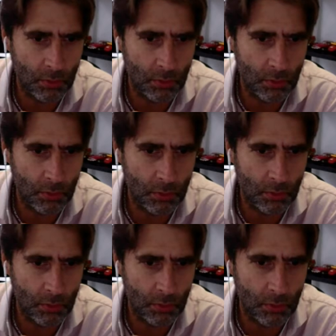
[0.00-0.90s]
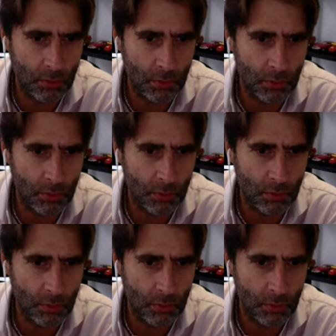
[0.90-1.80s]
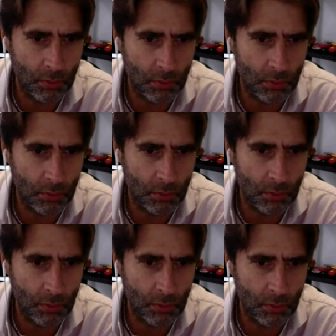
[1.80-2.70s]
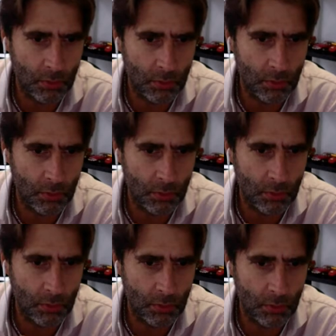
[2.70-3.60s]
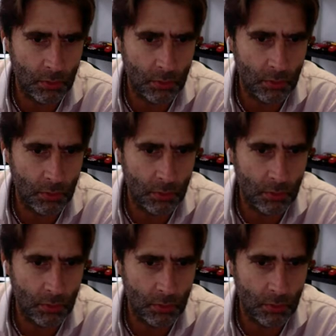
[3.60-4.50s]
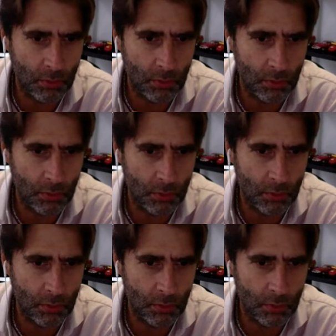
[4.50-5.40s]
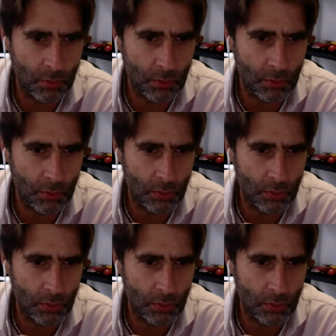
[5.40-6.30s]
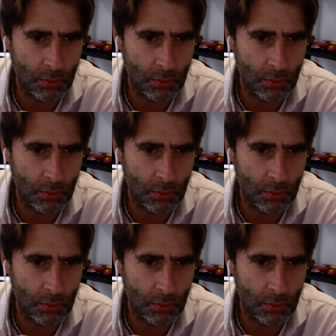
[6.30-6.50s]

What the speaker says: This person isn't speaking.